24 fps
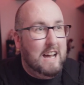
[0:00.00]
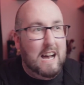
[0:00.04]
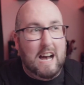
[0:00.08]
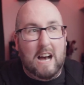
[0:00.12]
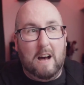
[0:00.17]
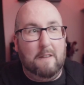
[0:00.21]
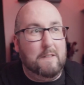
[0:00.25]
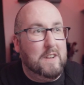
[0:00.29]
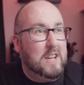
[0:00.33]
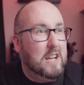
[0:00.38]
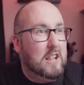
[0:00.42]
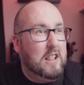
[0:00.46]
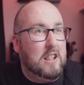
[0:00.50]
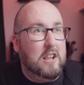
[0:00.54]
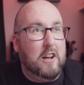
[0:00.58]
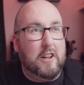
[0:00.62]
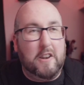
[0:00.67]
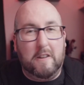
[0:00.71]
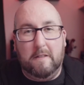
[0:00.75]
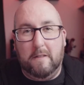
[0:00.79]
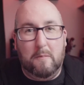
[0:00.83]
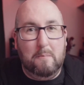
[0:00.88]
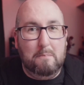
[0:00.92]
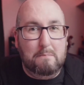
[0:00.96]
having a lot
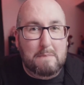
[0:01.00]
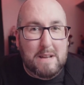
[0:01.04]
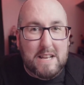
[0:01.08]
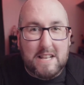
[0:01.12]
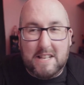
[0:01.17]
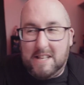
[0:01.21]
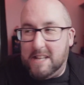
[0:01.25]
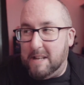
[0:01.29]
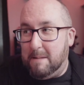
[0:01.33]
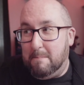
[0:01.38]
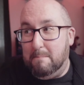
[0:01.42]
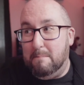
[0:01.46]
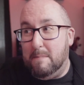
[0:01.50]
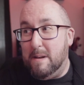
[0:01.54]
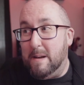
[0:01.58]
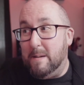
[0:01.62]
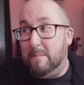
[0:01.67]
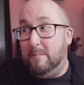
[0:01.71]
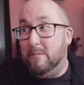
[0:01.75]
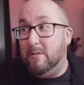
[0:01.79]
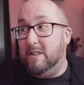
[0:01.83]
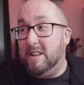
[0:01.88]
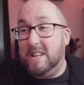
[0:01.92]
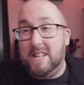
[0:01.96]
of amazing
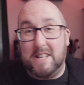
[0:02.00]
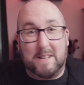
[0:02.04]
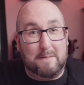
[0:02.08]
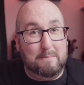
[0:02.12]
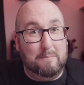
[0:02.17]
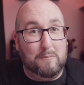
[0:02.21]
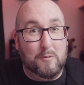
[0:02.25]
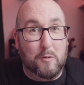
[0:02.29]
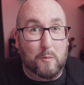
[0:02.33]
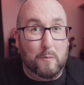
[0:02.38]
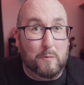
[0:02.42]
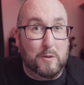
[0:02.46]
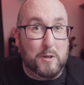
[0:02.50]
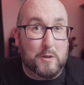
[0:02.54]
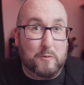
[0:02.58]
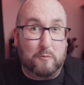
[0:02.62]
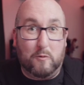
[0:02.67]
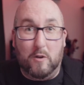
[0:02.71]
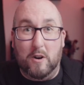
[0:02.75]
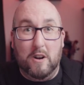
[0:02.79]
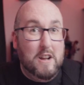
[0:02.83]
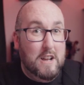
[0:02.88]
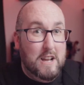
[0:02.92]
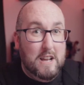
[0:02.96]
memories and moments
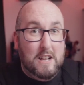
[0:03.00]
where